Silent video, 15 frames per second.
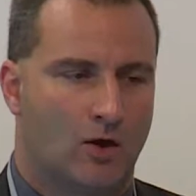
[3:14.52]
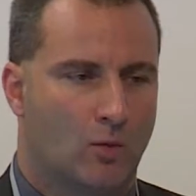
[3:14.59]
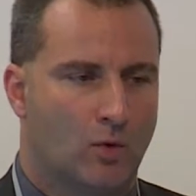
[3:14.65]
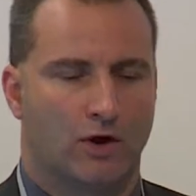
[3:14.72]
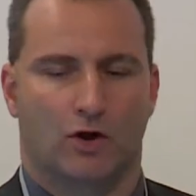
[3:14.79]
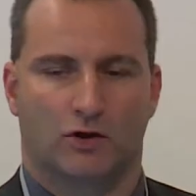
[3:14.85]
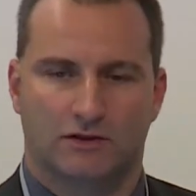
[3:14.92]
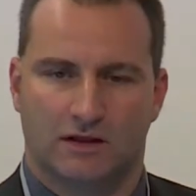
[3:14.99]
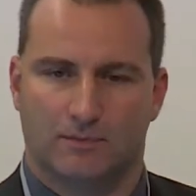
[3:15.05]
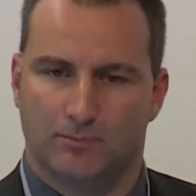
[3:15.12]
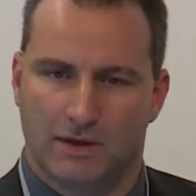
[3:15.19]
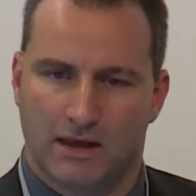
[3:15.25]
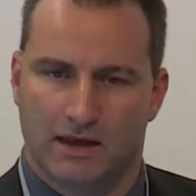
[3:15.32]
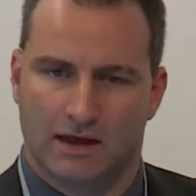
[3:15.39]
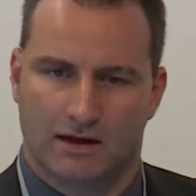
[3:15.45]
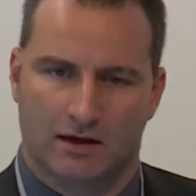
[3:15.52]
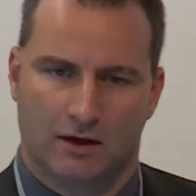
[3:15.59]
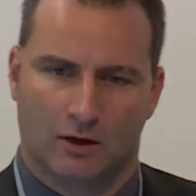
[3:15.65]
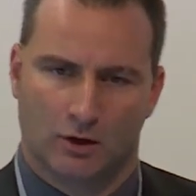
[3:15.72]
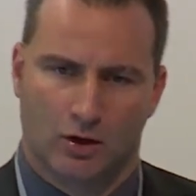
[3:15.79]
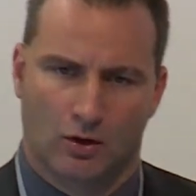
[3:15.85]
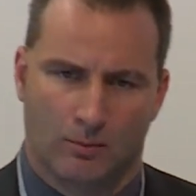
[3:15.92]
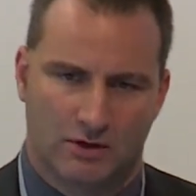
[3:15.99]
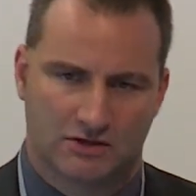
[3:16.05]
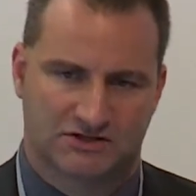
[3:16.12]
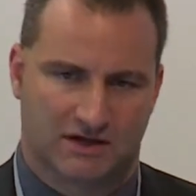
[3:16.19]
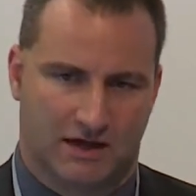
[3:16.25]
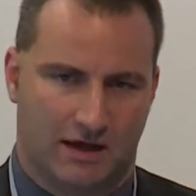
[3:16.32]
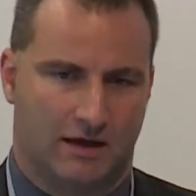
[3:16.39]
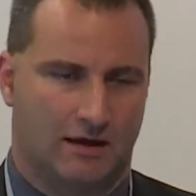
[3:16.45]
We're not that big on a global
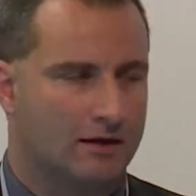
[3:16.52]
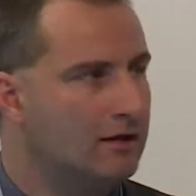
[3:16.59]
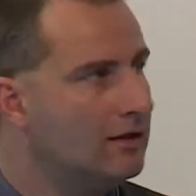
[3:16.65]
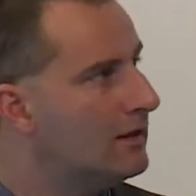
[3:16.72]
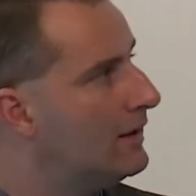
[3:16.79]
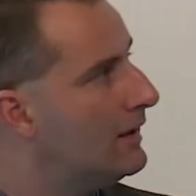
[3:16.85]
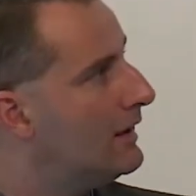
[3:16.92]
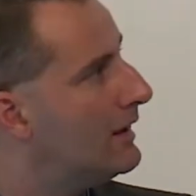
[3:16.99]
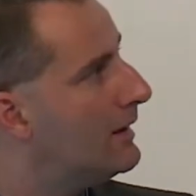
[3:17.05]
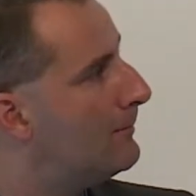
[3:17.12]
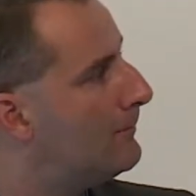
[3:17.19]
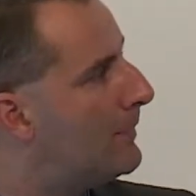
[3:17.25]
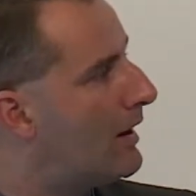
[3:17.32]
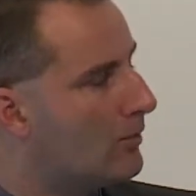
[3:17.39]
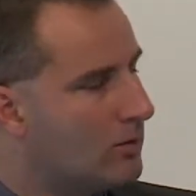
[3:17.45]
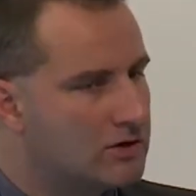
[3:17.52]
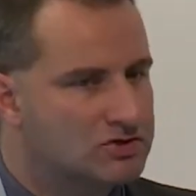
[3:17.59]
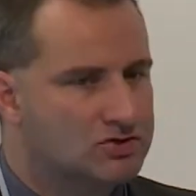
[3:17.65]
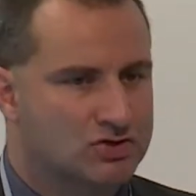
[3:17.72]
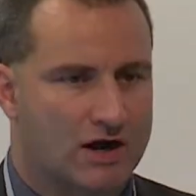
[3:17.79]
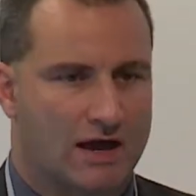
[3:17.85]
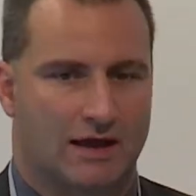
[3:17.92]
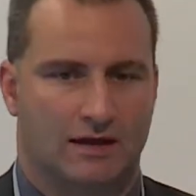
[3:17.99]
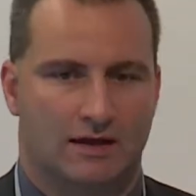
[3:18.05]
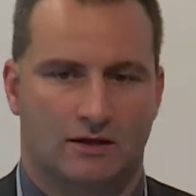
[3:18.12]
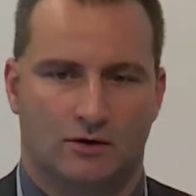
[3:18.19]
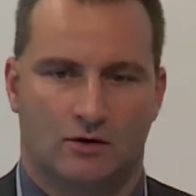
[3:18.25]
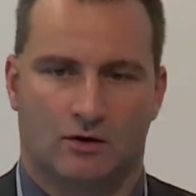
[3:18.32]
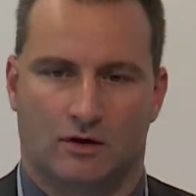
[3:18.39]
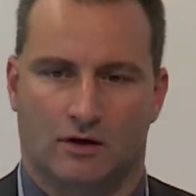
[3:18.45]
scale, but we're trying, you
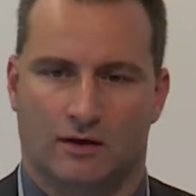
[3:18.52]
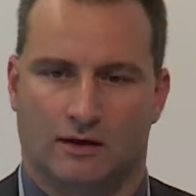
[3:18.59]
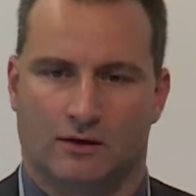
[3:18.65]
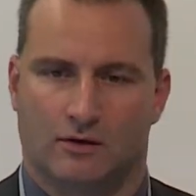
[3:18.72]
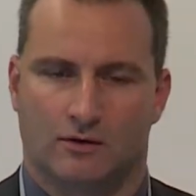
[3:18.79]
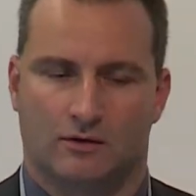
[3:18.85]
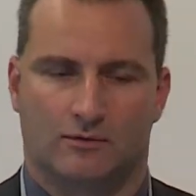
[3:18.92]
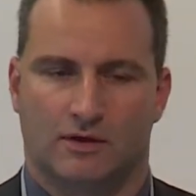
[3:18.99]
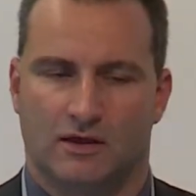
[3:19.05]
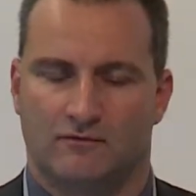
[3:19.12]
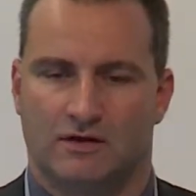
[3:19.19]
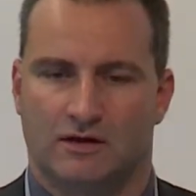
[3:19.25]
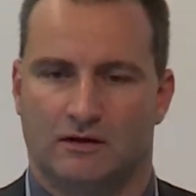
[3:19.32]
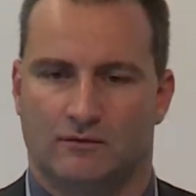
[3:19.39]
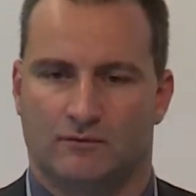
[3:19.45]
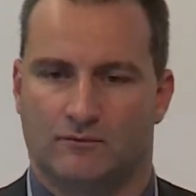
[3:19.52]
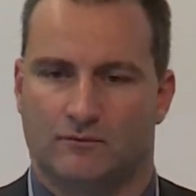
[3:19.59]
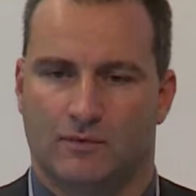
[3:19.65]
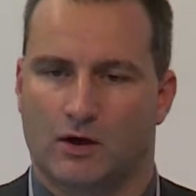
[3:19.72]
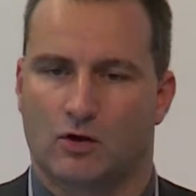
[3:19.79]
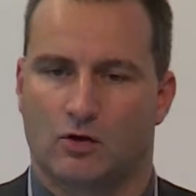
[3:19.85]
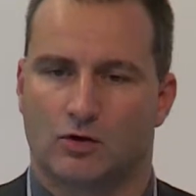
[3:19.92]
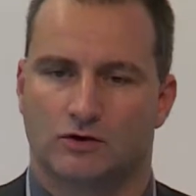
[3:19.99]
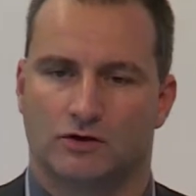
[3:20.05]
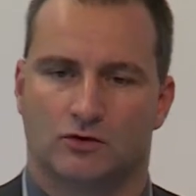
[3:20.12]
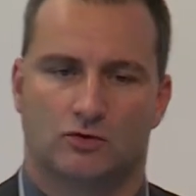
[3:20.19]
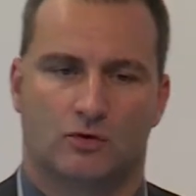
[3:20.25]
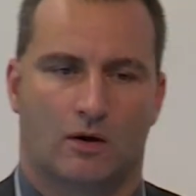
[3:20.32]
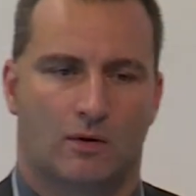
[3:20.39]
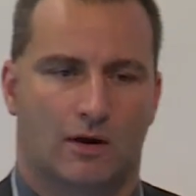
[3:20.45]
know, even uh, according
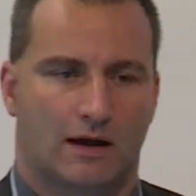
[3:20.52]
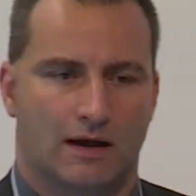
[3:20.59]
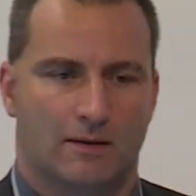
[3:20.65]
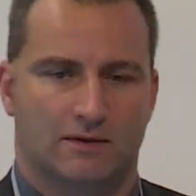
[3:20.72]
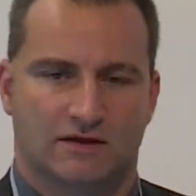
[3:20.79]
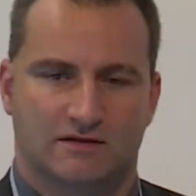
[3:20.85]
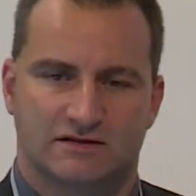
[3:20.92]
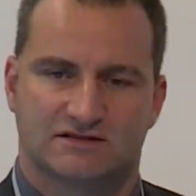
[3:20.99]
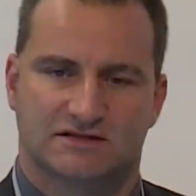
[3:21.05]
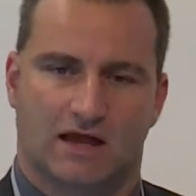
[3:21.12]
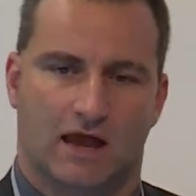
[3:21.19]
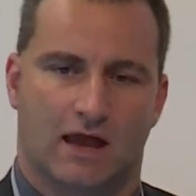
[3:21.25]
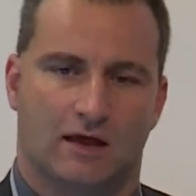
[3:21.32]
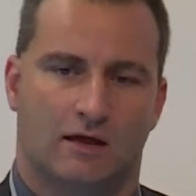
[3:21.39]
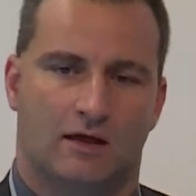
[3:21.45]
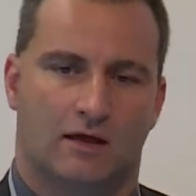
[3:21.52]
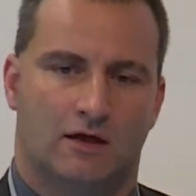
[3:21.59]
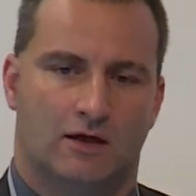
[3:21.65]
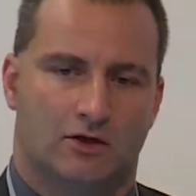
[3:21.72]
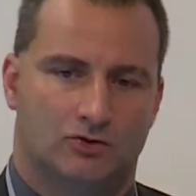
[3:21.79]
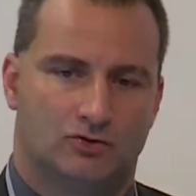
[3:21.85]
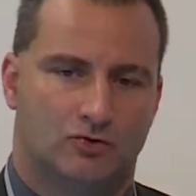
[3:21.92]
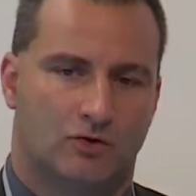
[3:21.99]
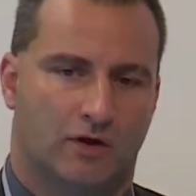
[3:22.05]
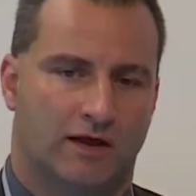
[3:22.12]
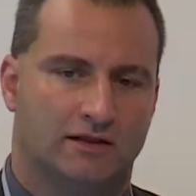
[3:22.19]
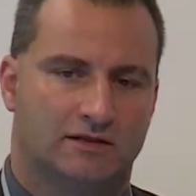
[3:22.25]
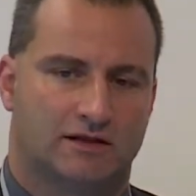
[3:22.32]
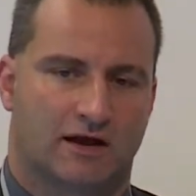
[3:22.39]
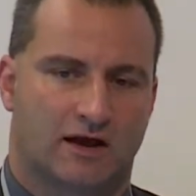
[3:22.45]
to our limited scale, to
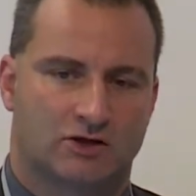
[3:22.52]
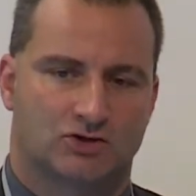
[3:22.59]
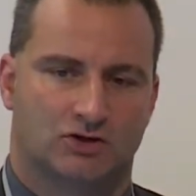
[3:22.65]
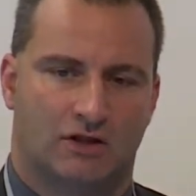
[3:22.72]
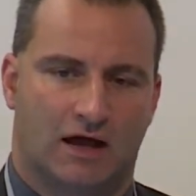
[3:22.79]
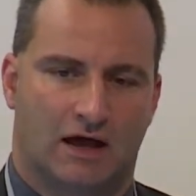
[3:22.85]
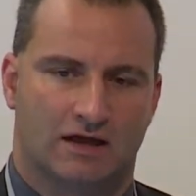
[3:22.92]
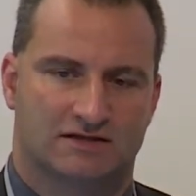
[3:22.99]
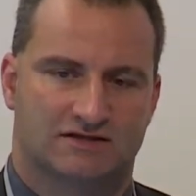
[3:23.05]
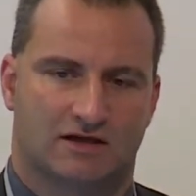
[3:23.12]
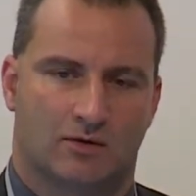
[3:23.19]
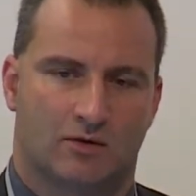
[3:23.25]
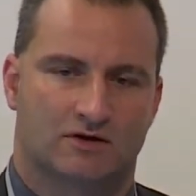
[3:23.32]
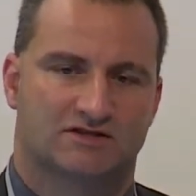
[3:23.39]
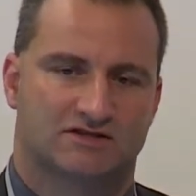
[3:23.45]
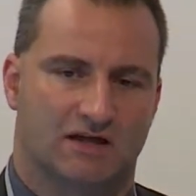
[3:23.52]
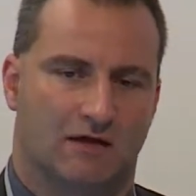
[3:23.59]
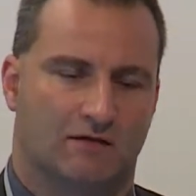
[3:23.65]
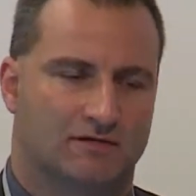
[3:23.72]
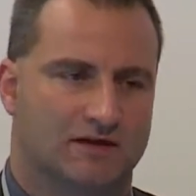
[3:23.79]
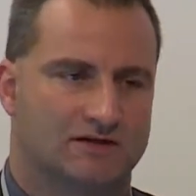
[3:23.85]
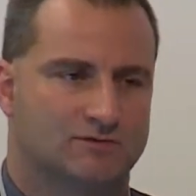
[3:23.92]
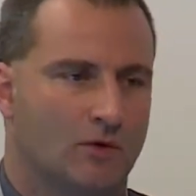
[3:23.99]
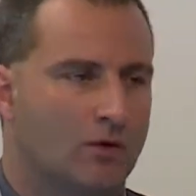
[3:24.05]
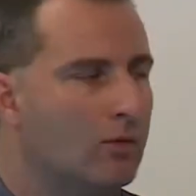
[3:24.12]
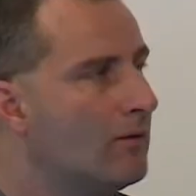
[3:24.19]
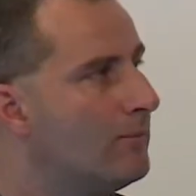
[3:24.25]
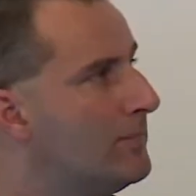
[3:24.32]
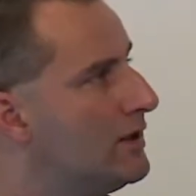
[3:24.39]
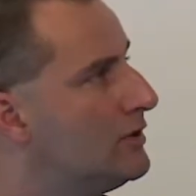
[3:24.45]
internationalize ourselves. That's what
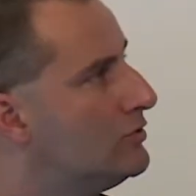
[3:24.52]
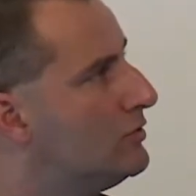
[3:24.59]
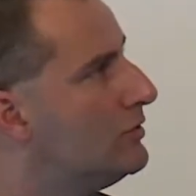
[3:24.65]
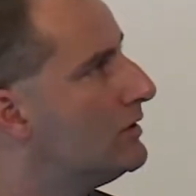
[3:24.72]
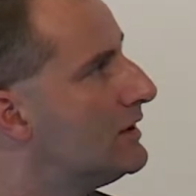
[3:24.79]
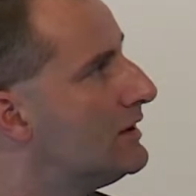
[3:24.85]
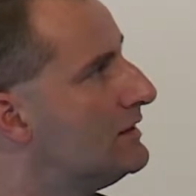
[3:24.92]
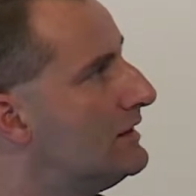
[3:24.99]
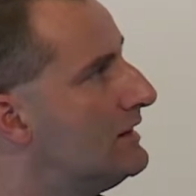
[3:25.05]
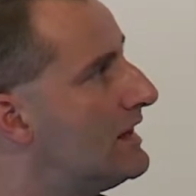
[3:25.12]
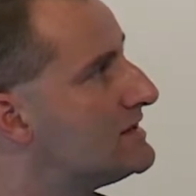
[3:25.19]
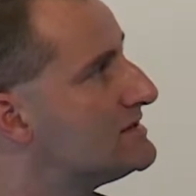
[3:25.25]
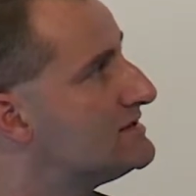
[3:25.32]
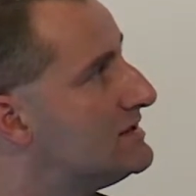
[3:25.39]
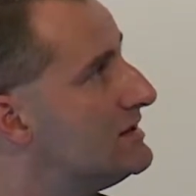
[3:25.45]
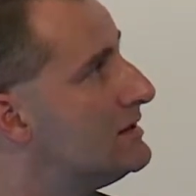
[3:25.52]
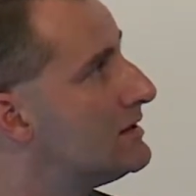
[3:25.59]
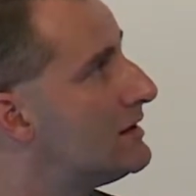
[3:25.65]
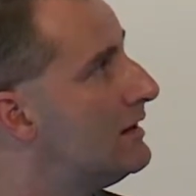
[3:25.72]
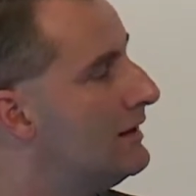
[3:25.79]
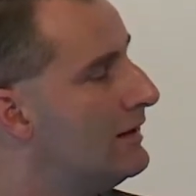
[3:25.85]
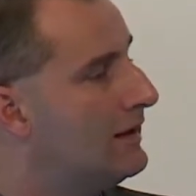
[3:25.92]
we've been doing in the last year.